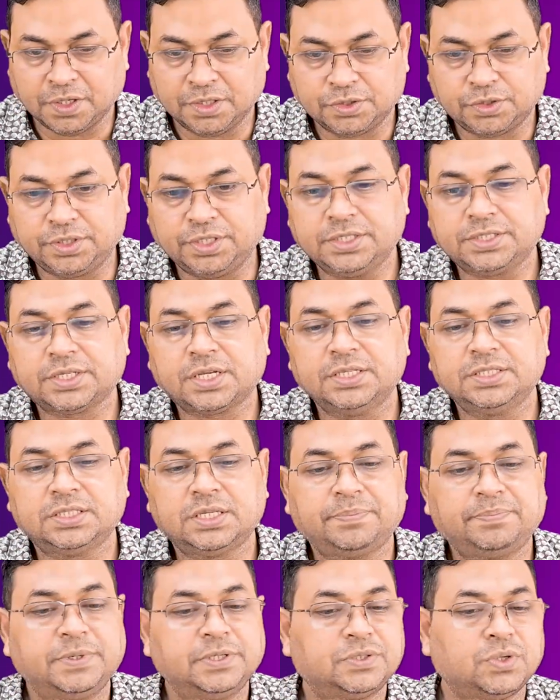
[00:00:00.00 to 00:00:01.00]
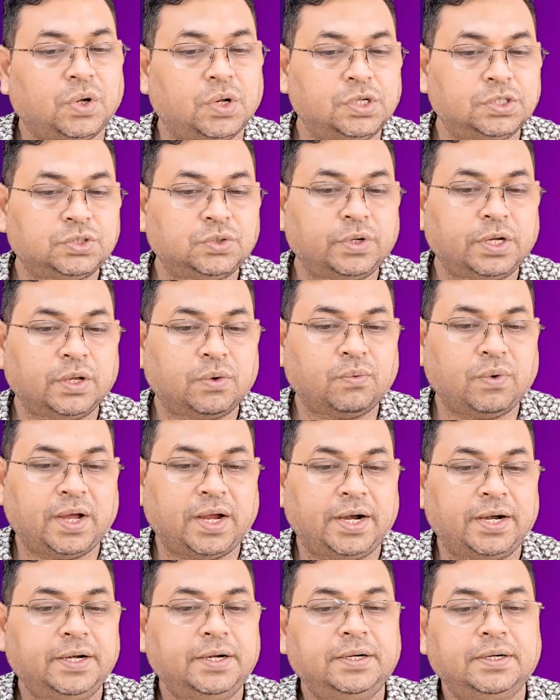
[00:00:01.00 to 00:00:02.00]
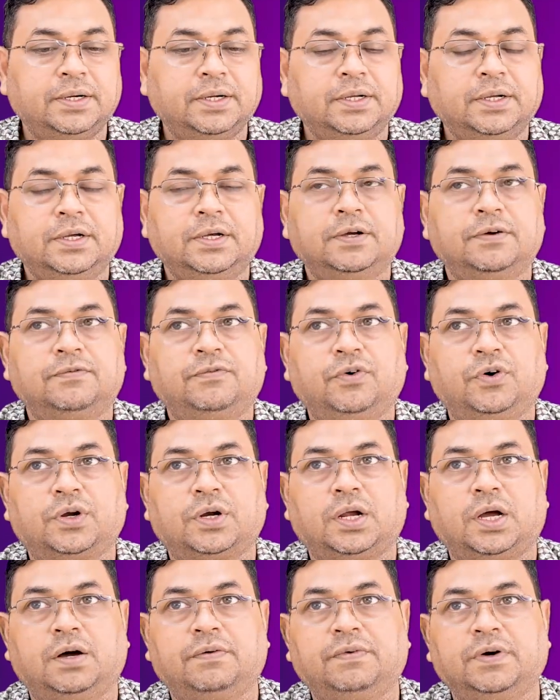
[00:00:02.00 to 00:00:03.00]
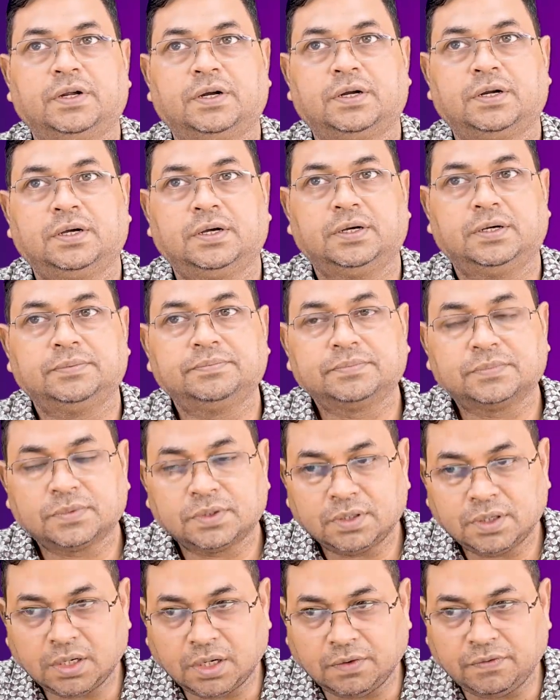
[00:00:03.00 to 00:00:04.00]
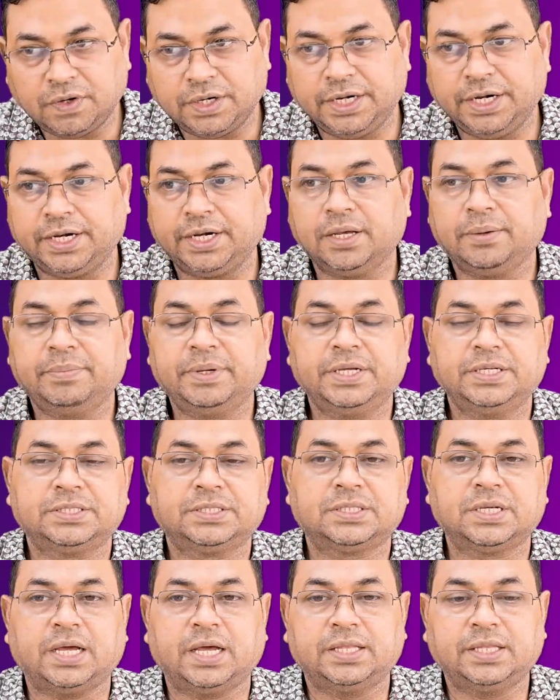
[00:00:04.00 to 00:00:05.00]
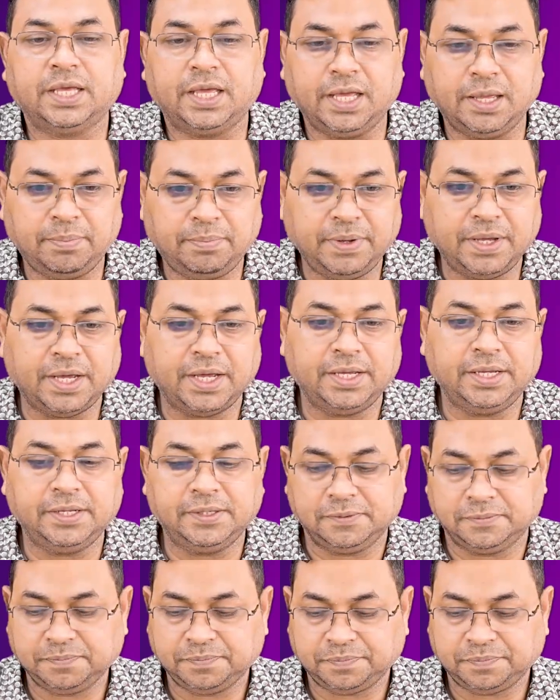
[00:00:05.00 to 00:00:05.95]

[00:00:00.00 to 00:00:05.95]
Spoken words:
So this concept is also required for our database and the API.